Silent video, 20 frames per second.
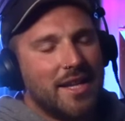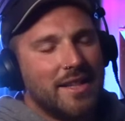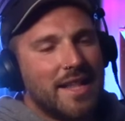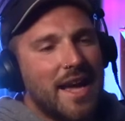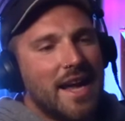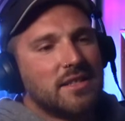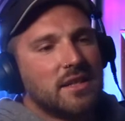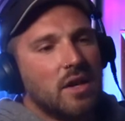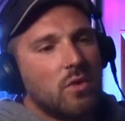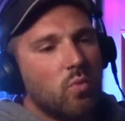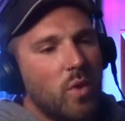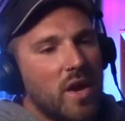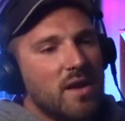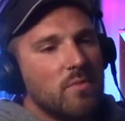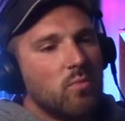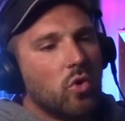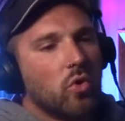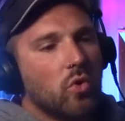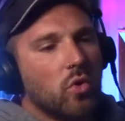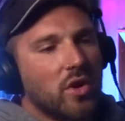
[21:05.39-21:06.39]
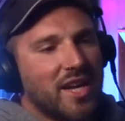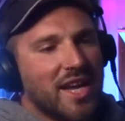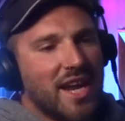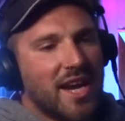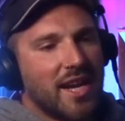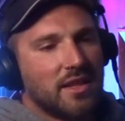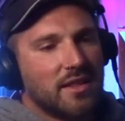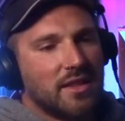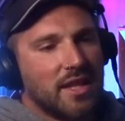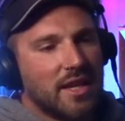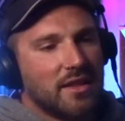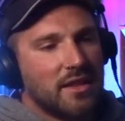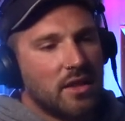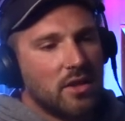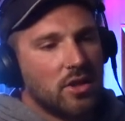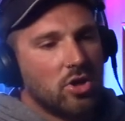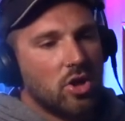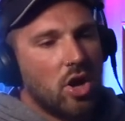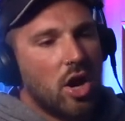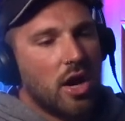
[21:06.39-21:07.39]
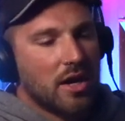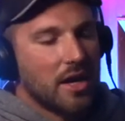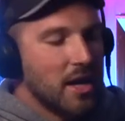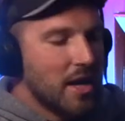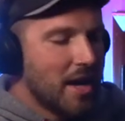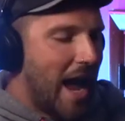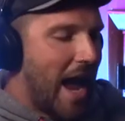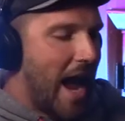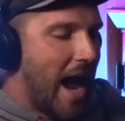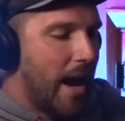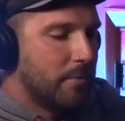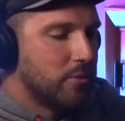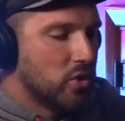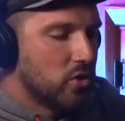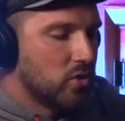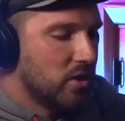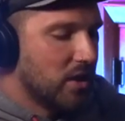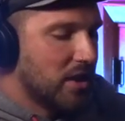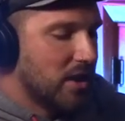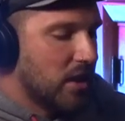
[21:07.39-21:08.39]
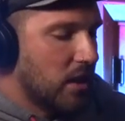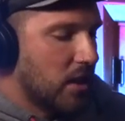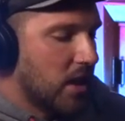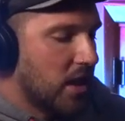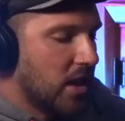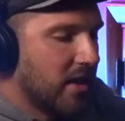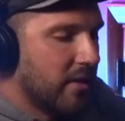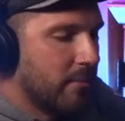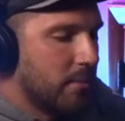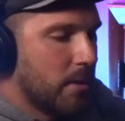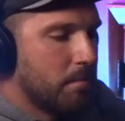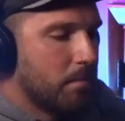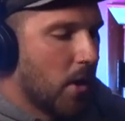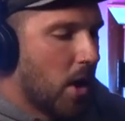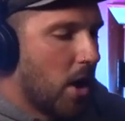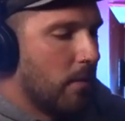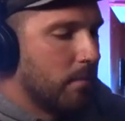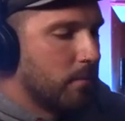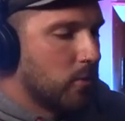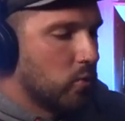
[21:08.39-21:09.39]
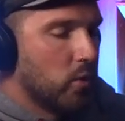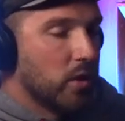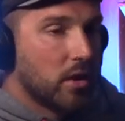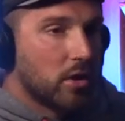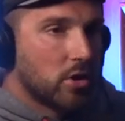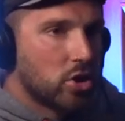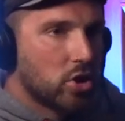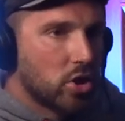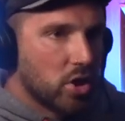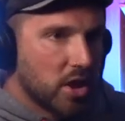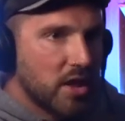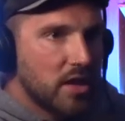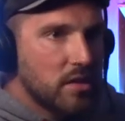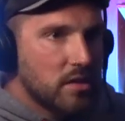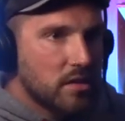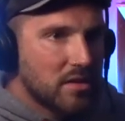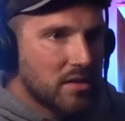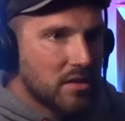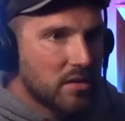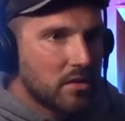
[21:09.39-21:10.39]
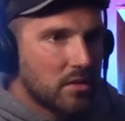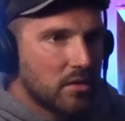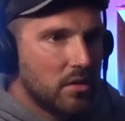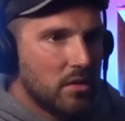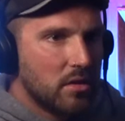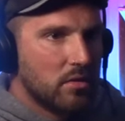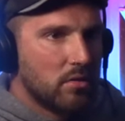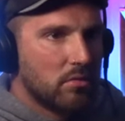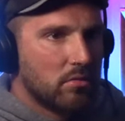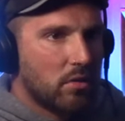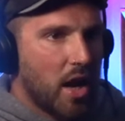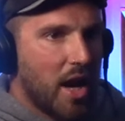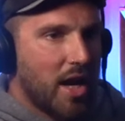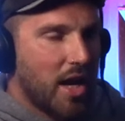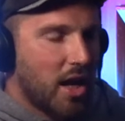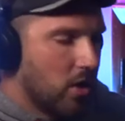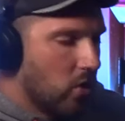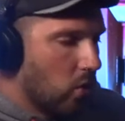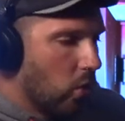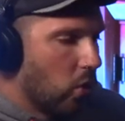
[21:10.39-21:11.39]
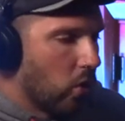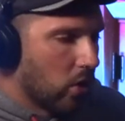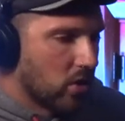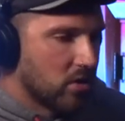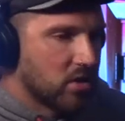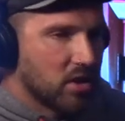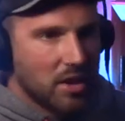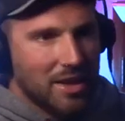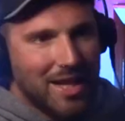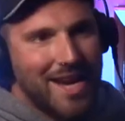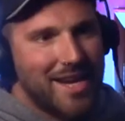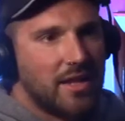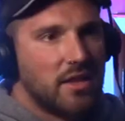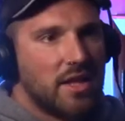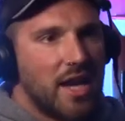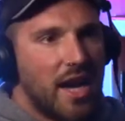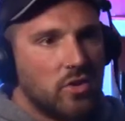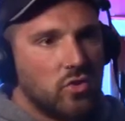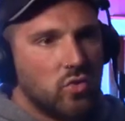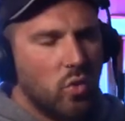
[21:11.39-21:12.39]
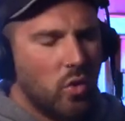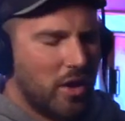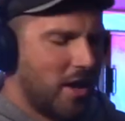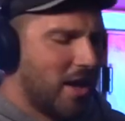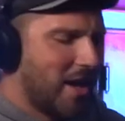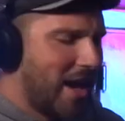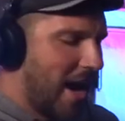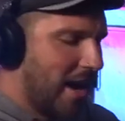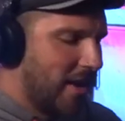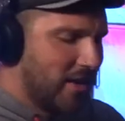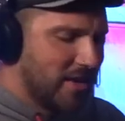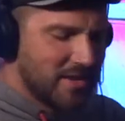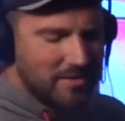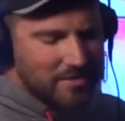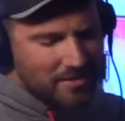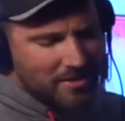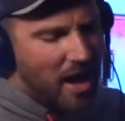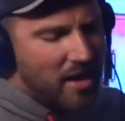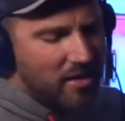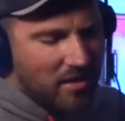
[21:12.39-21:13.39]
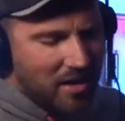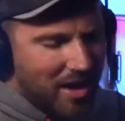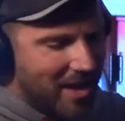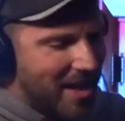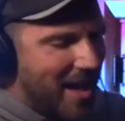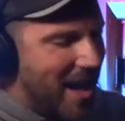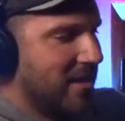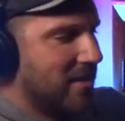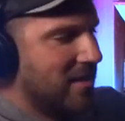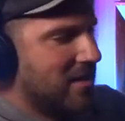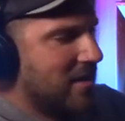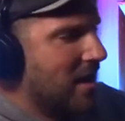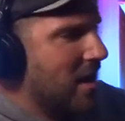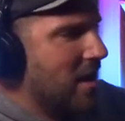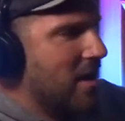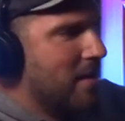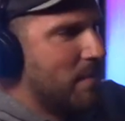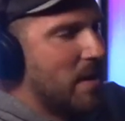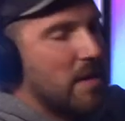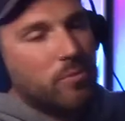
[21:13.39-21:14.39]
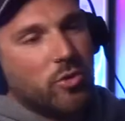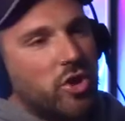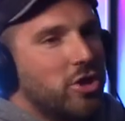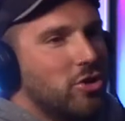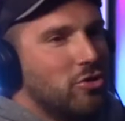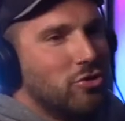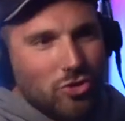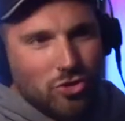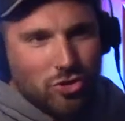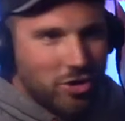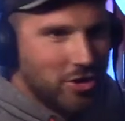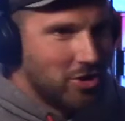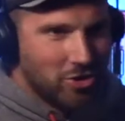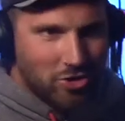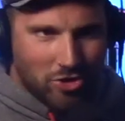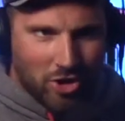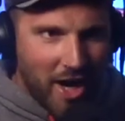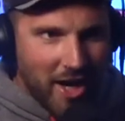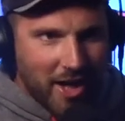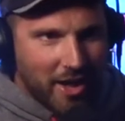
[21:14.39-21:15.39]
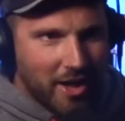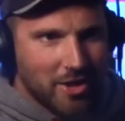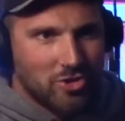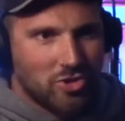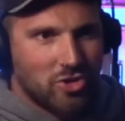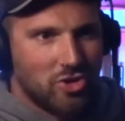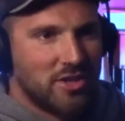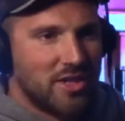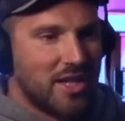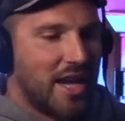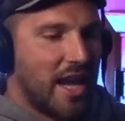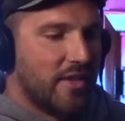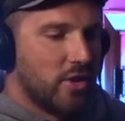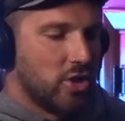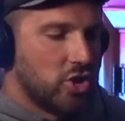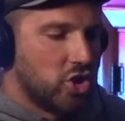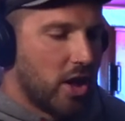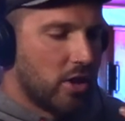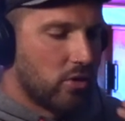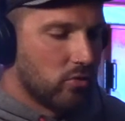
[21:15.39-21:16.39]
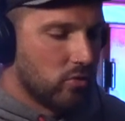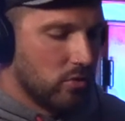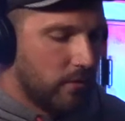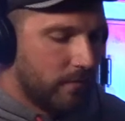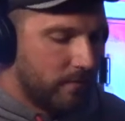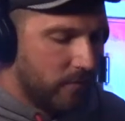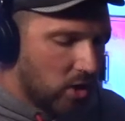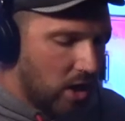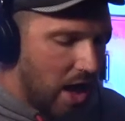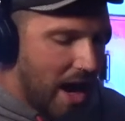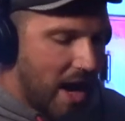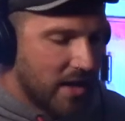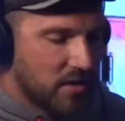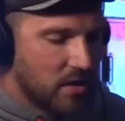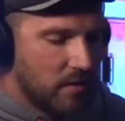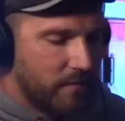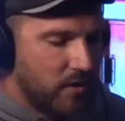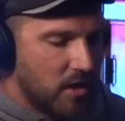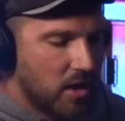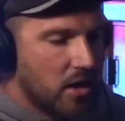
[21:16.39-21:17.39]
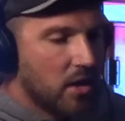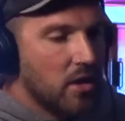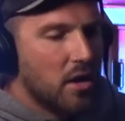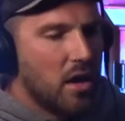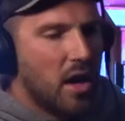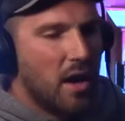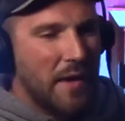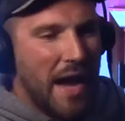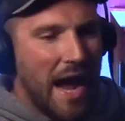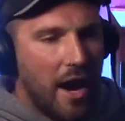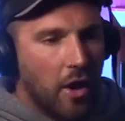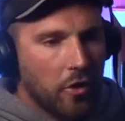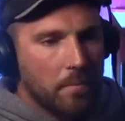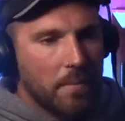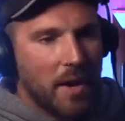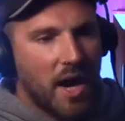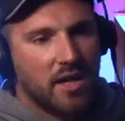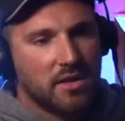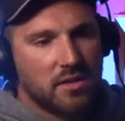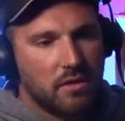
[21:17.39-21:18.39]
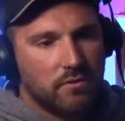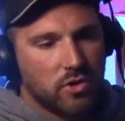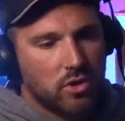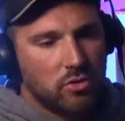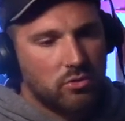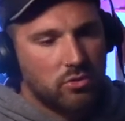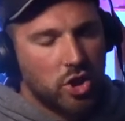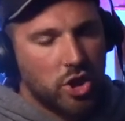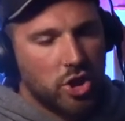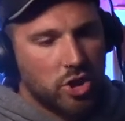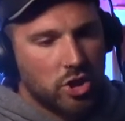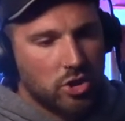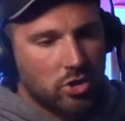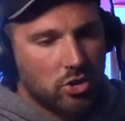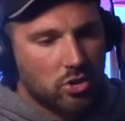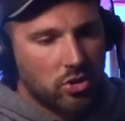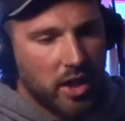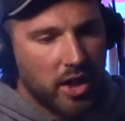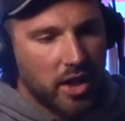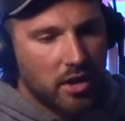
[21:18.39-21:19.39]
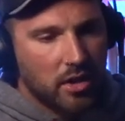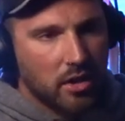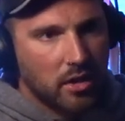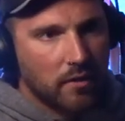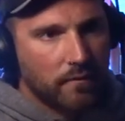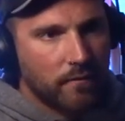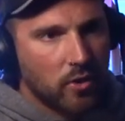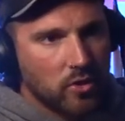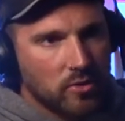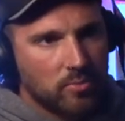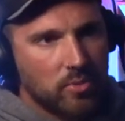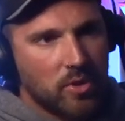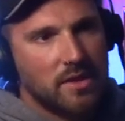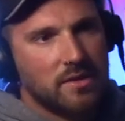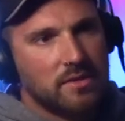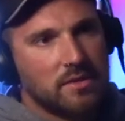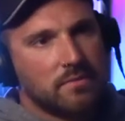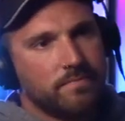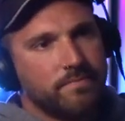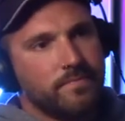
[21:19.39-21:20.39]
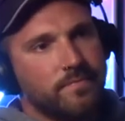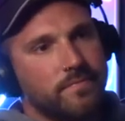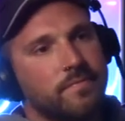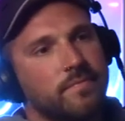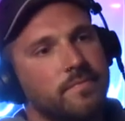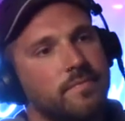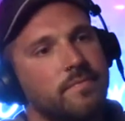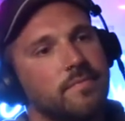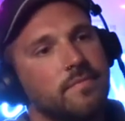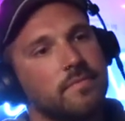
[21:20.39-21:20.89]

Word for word: And that is mm-hmm. a way more organic thing than the dog absolutely needing to be pumped with treats. Yeah. Right. In order to like that tool. And again, this is nothing against people that use treats in training. It's just, again, the general philosophy of how the positive association is created in the first place. Yeah.